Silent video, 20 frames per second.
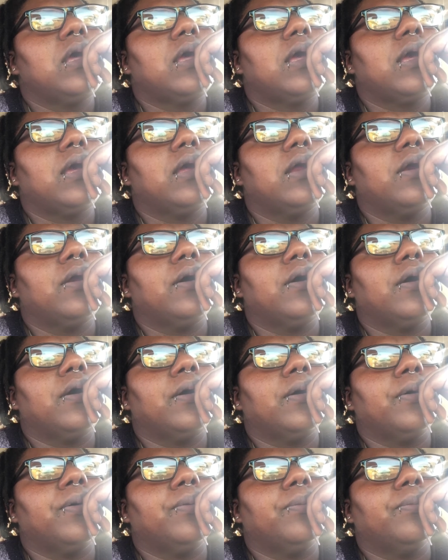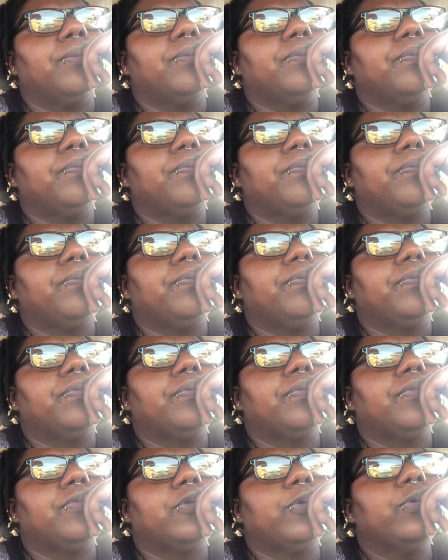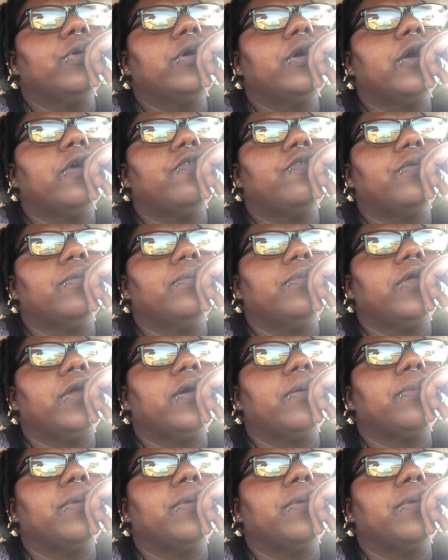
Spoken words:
and we'll go from there.